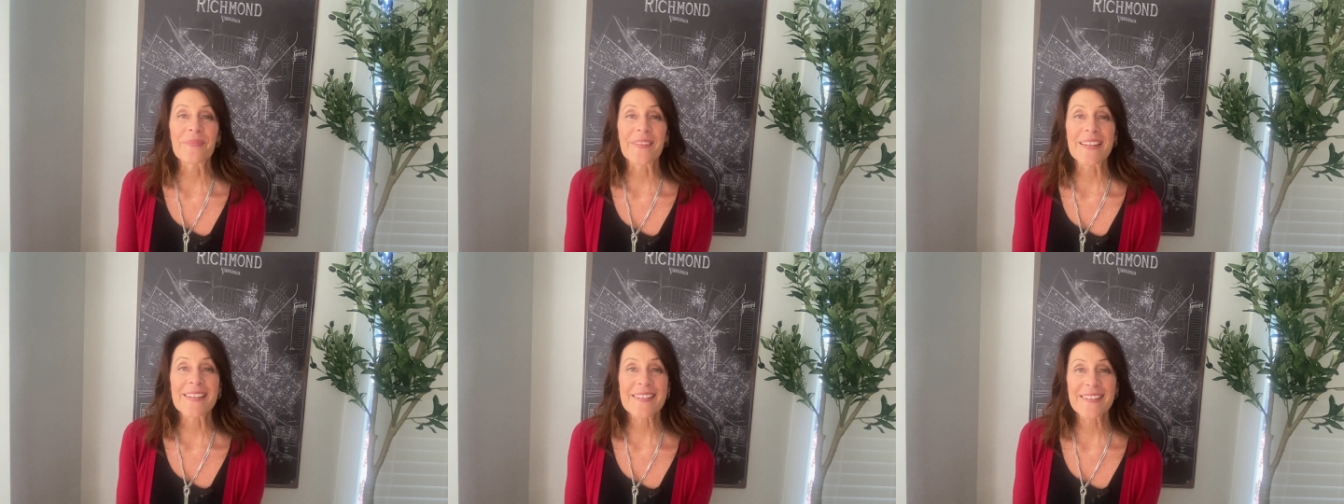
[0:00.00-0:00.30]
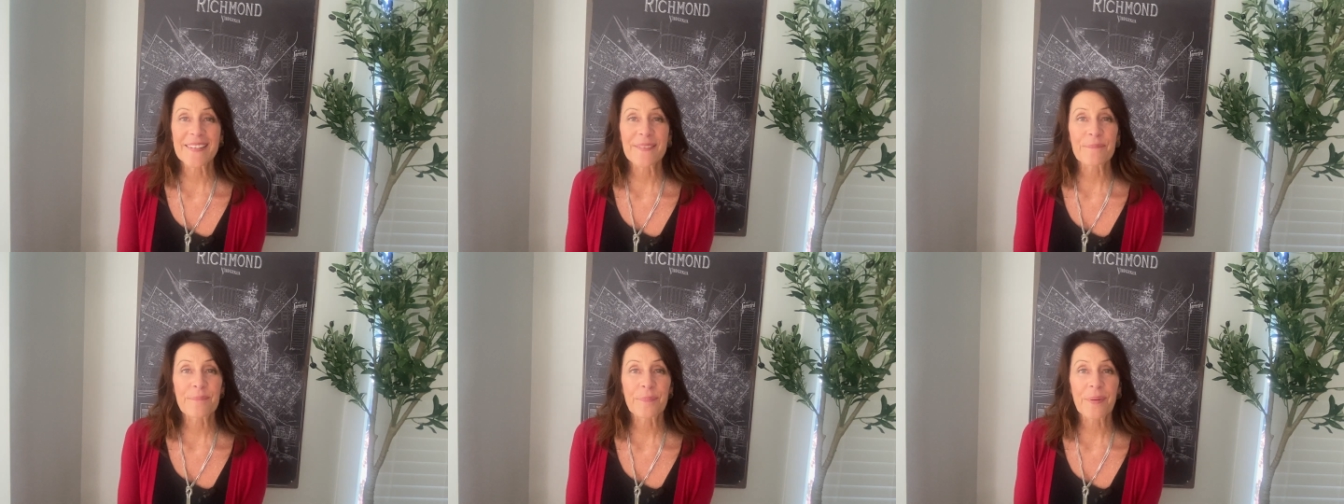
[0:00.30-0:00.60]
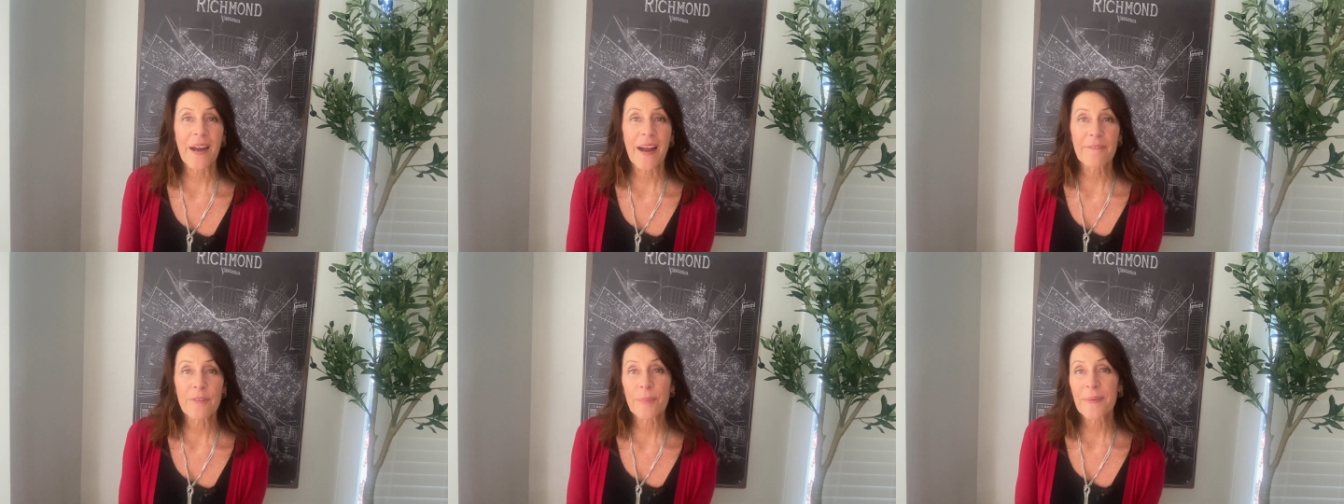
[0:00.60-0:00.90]
It's
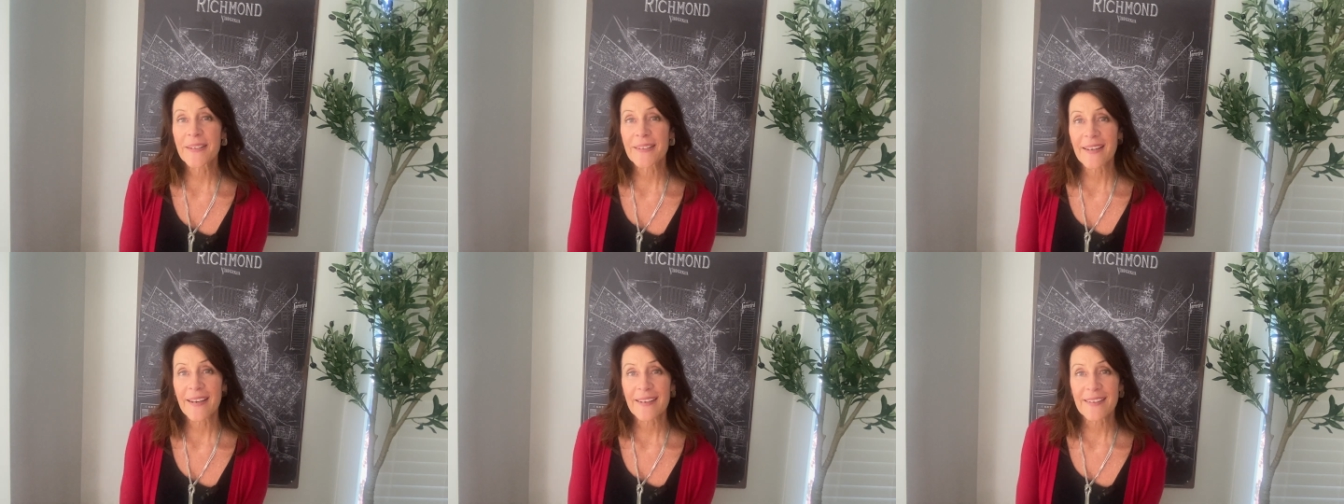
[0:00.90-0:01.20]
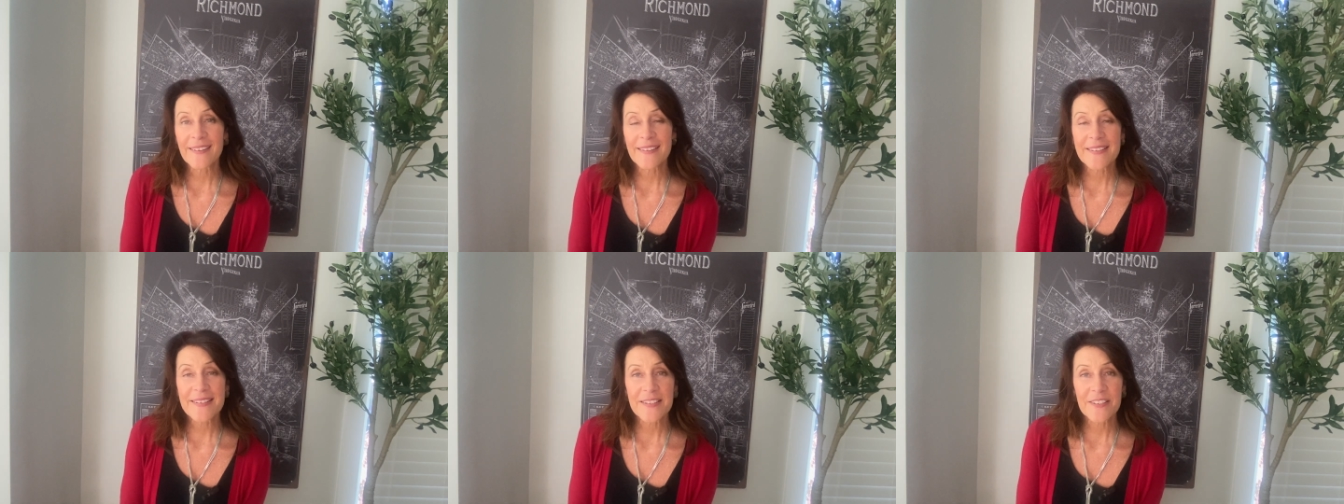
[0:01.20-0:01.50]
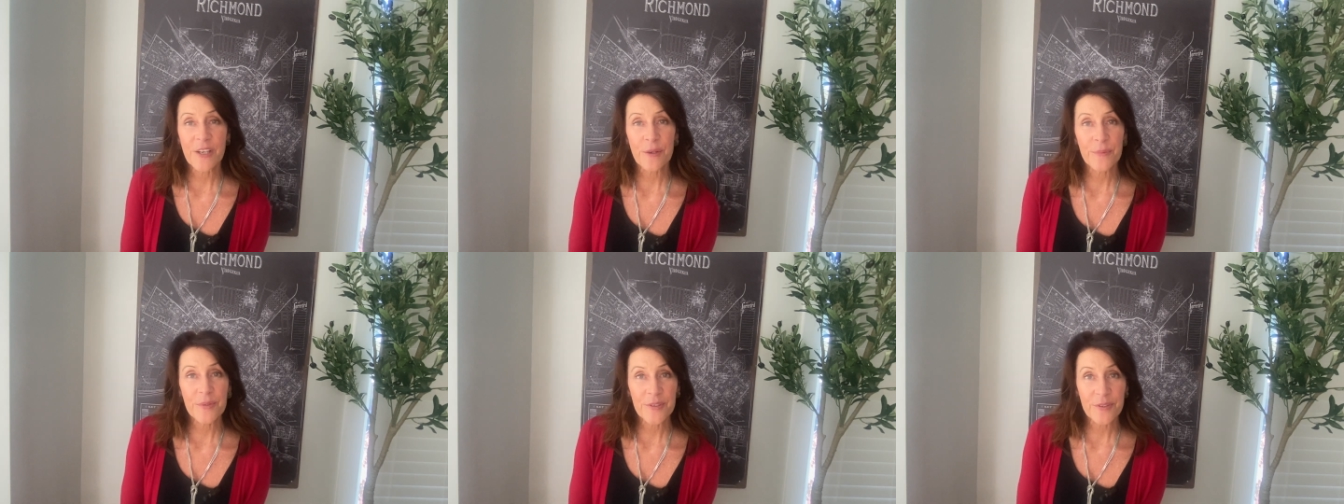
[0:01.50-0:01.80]
probably not going to
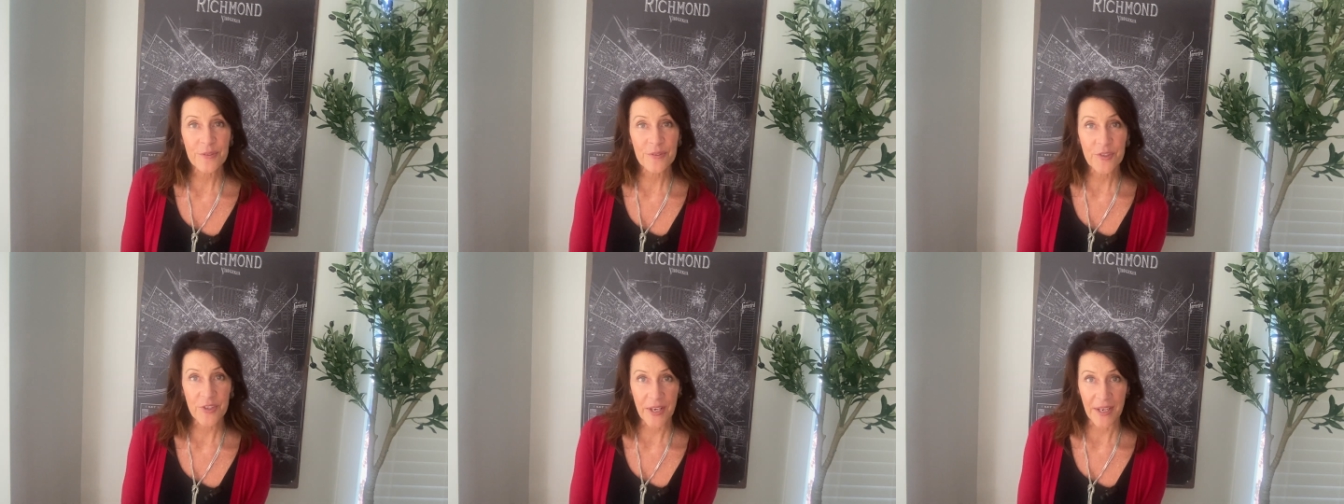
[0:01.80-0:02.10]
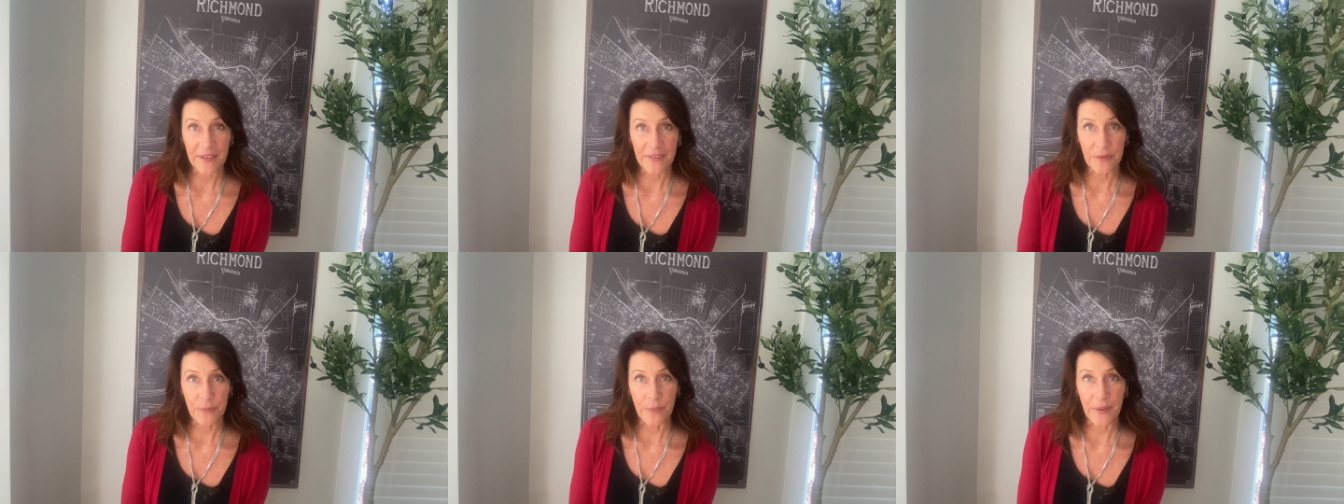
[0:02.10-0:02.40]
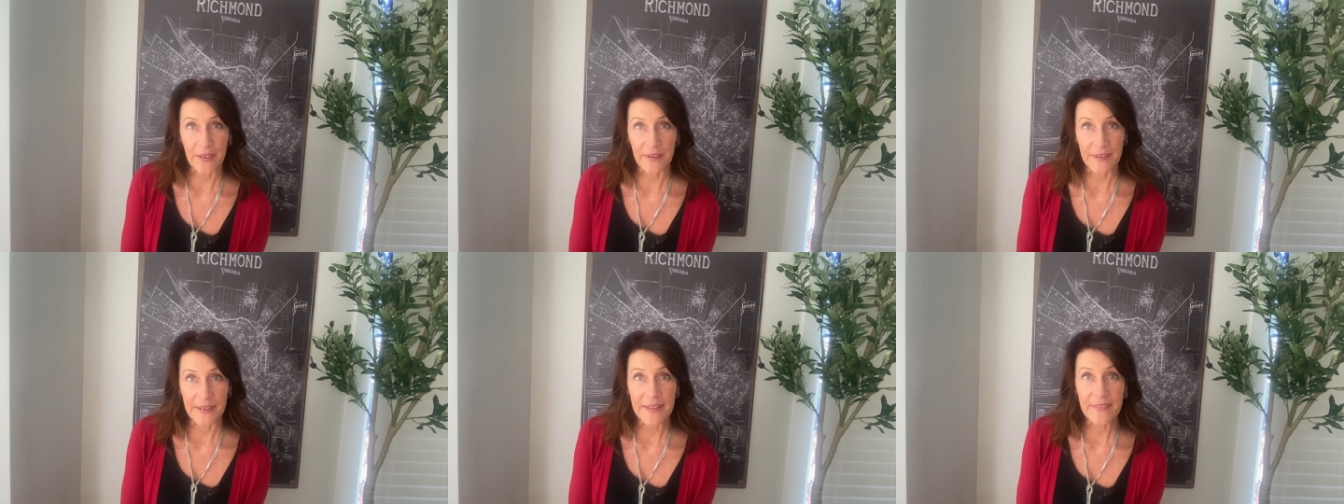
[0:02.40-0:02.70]
snow until
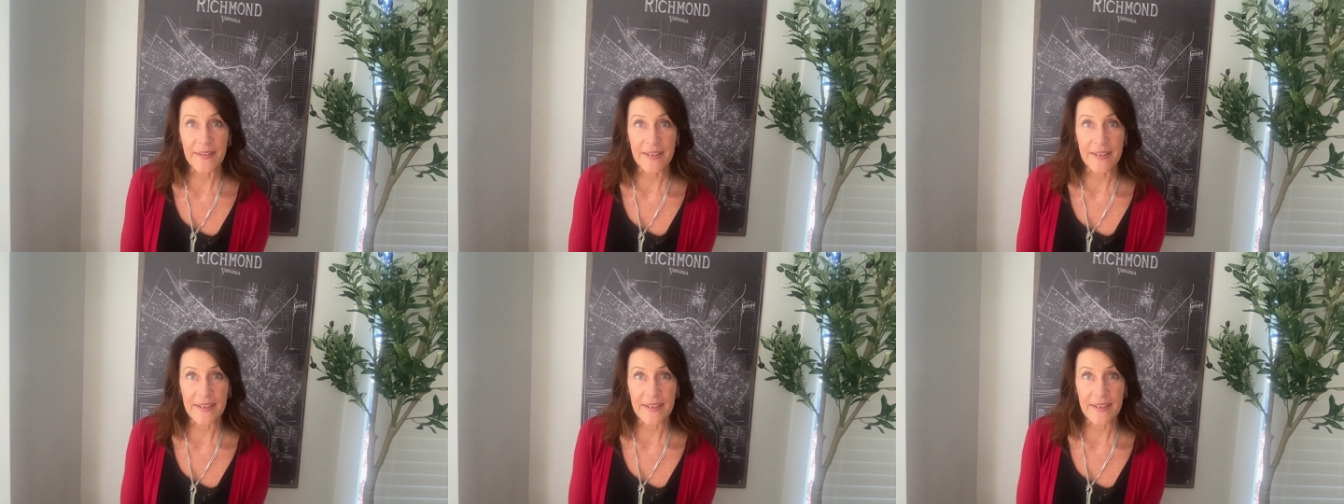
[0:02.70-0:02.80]
January.